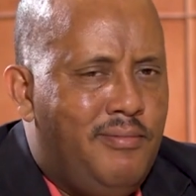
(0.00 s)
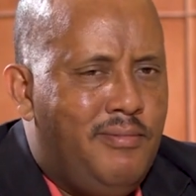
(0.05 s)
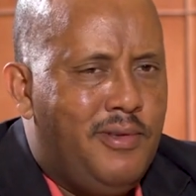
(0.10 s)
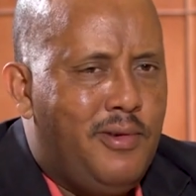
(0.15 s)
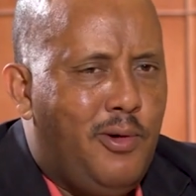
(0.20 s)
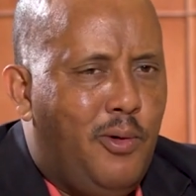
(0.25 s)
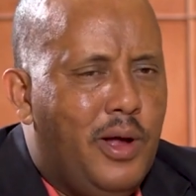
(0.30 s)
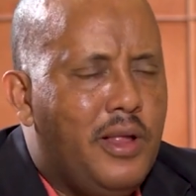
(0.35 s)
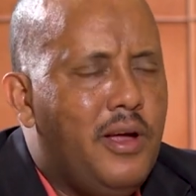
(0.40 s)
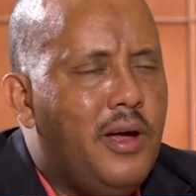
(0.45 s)

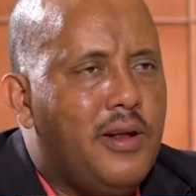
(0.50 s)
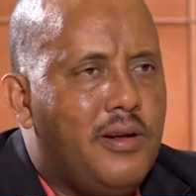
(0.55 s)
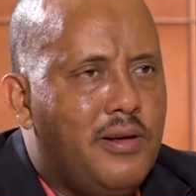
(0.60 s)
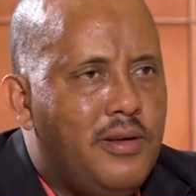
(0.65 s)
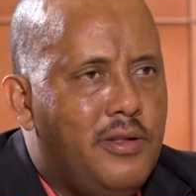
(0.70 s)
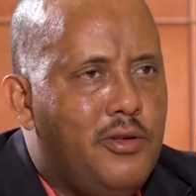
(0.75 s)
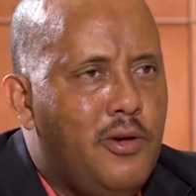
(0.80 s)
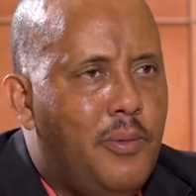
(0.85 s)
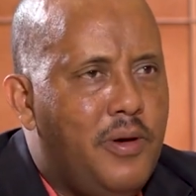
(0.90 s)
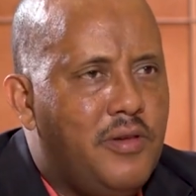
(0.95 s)
So what are
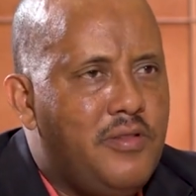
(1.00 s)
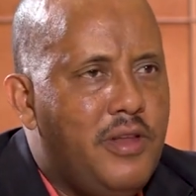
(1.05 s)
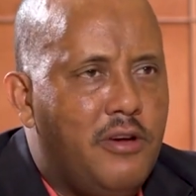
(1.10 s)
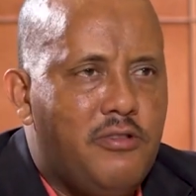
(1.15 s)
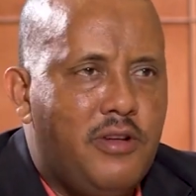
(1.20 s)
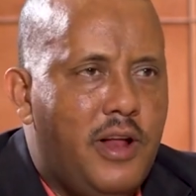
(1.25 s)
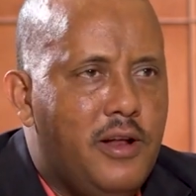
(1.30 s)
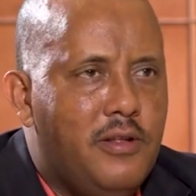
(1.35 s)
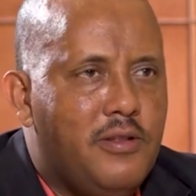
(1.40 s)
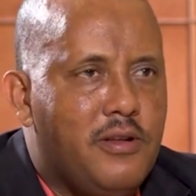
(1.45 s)
Ethiopia's
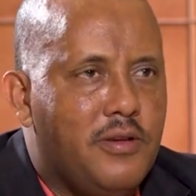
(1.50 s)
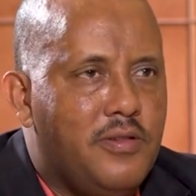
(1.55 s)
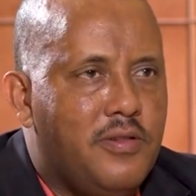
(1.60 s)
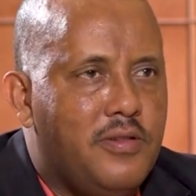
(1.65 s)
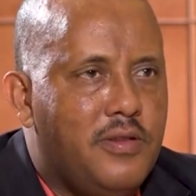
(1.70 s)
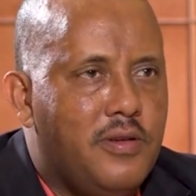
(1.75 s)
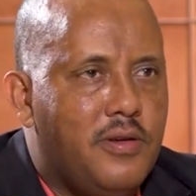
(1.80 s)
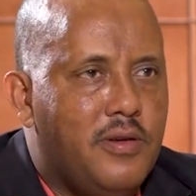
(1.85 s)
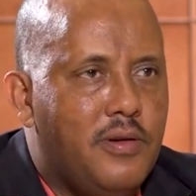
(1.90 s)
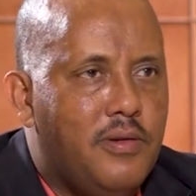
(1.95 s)
national
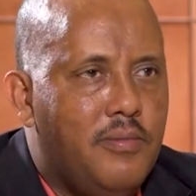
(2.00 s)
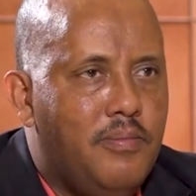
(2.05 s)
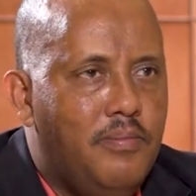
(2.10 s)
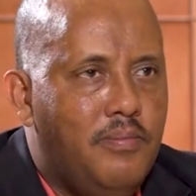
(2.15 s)
interests?